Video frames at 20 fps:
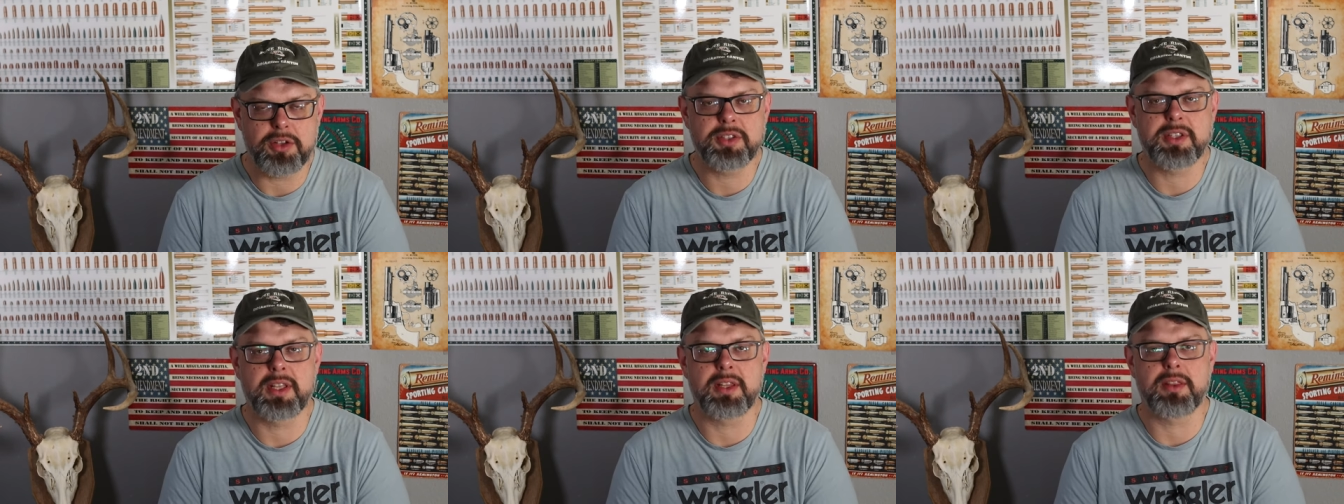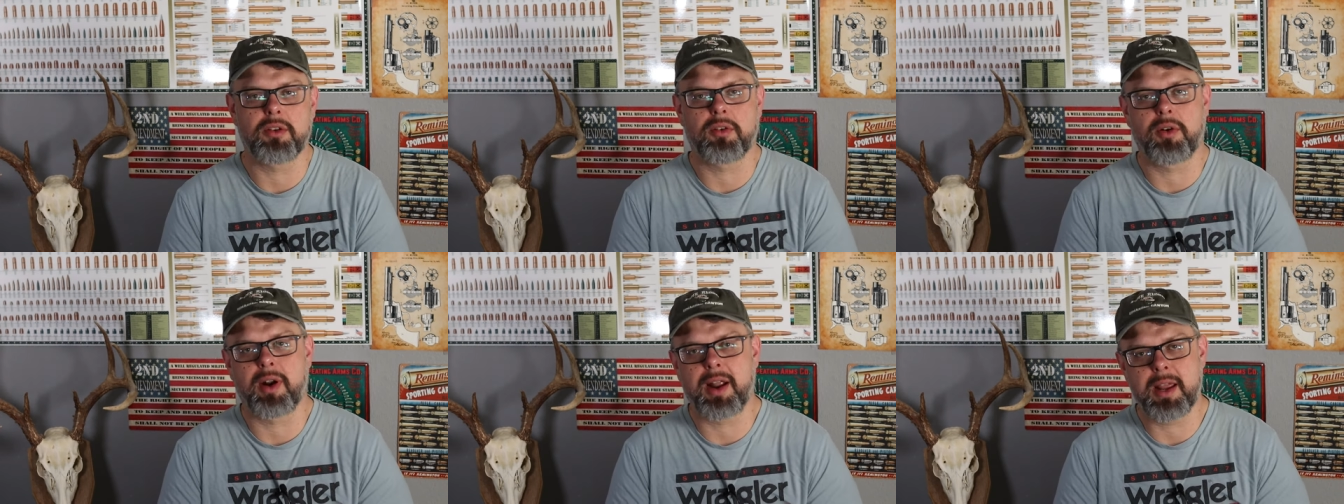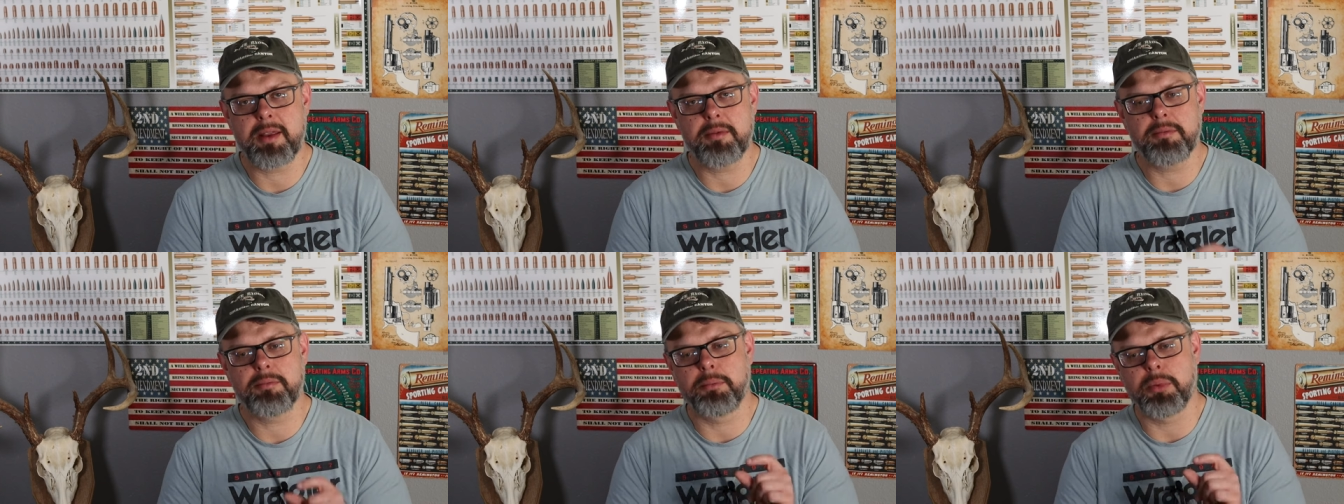just get the
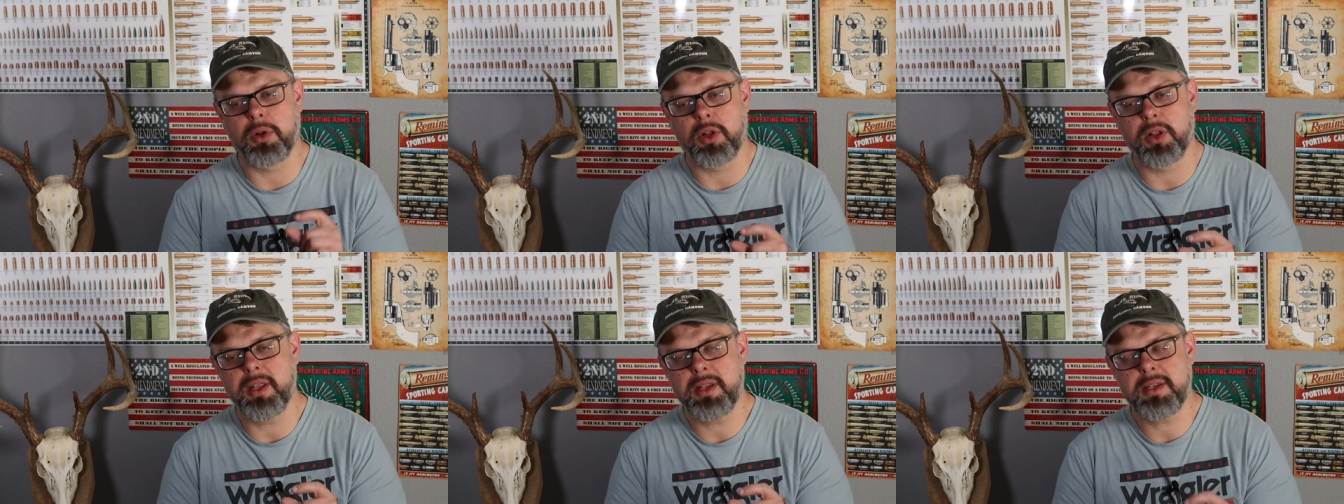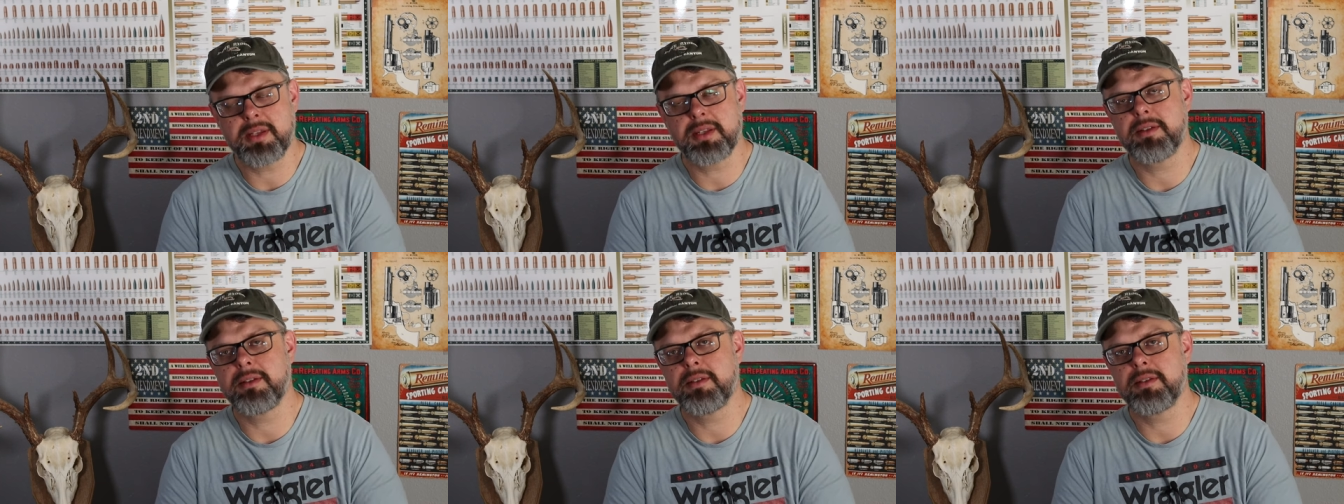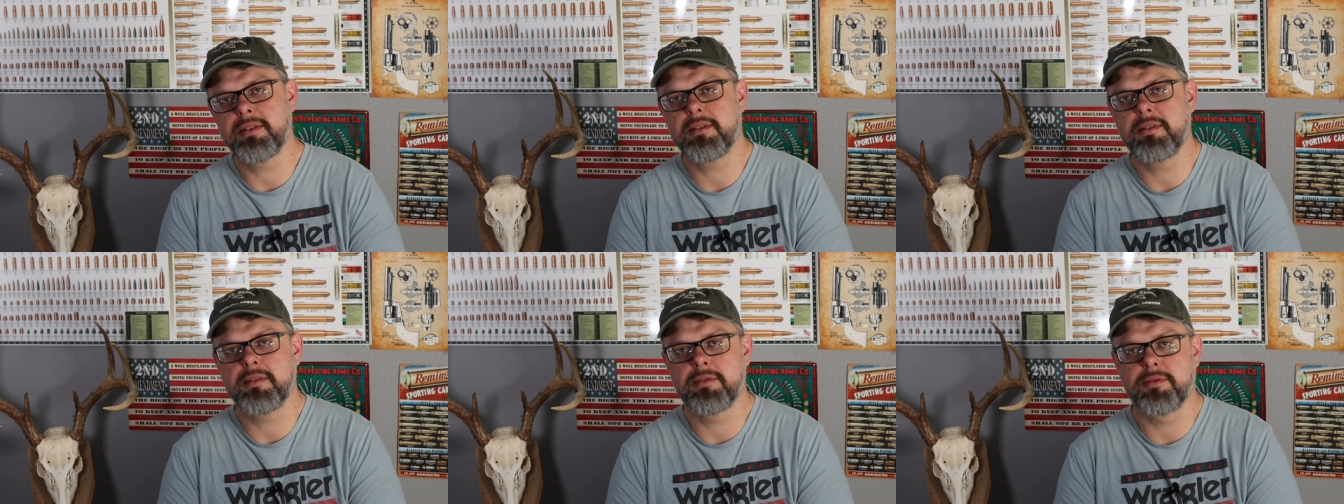right bullet
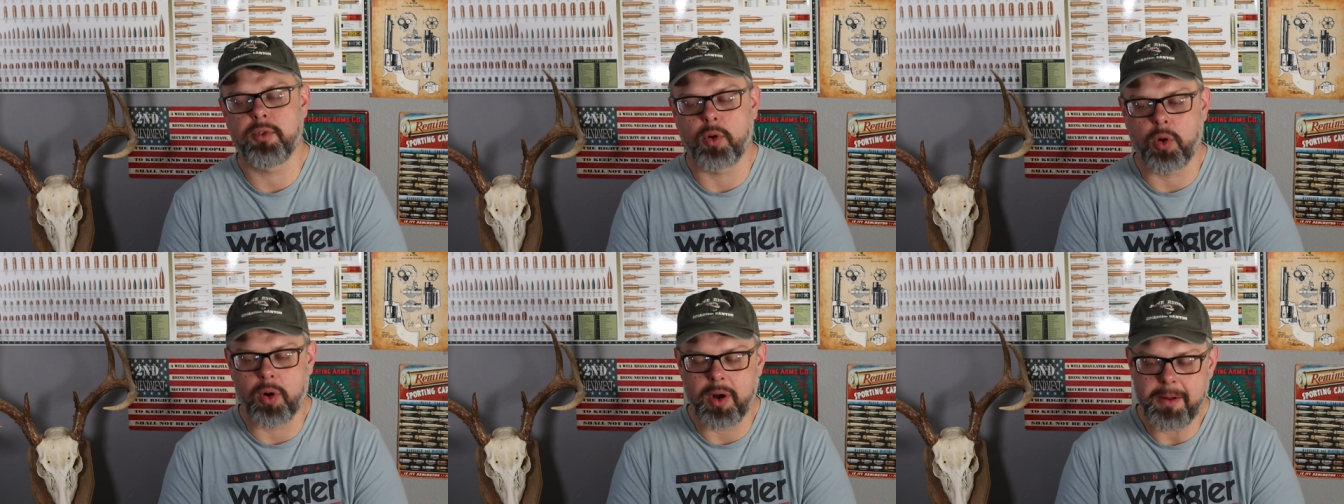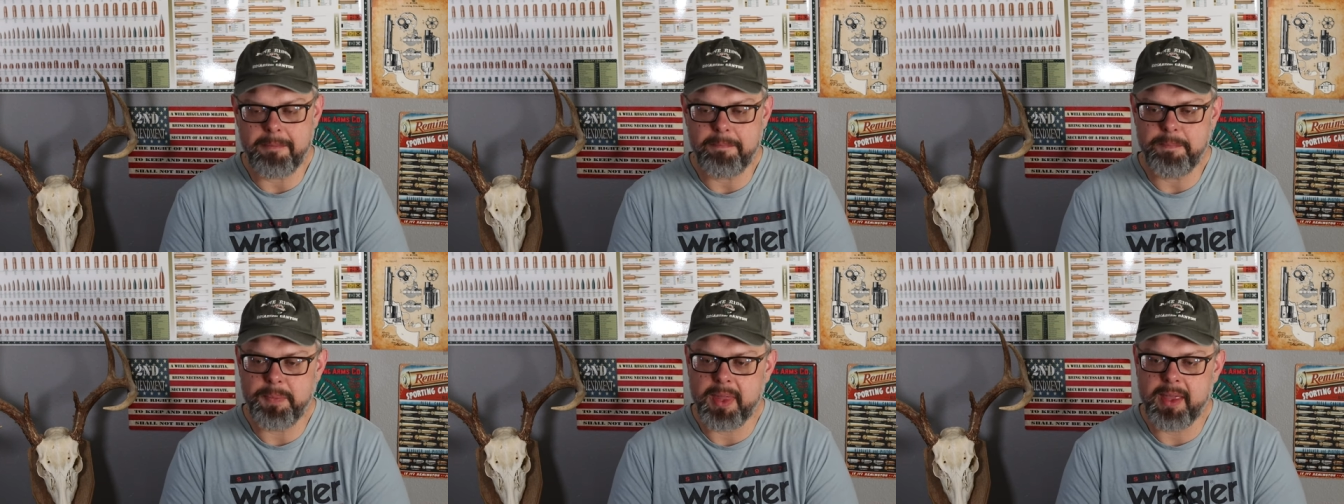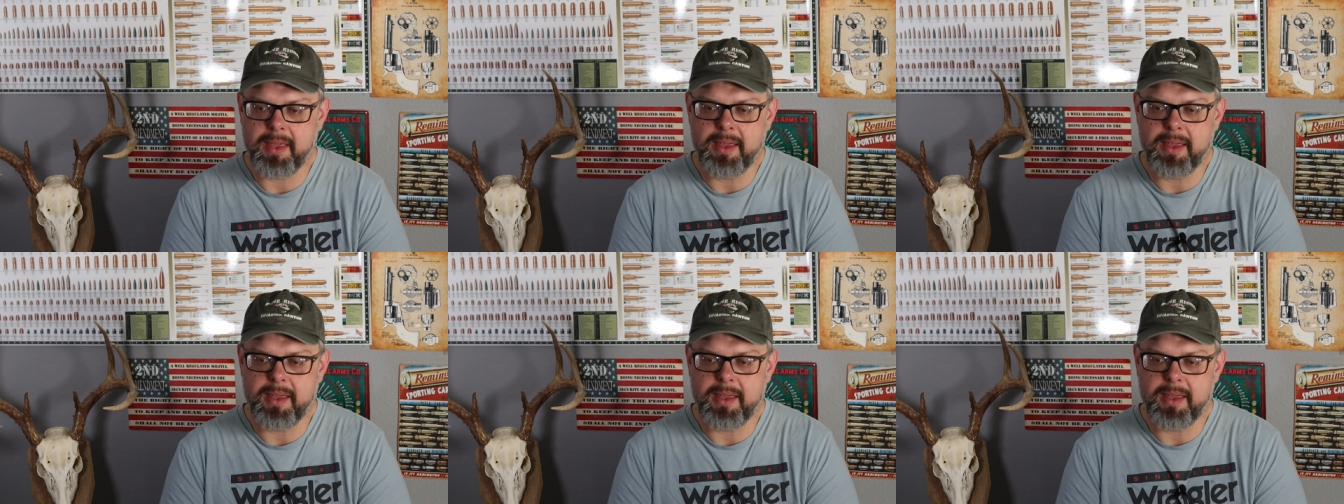for it.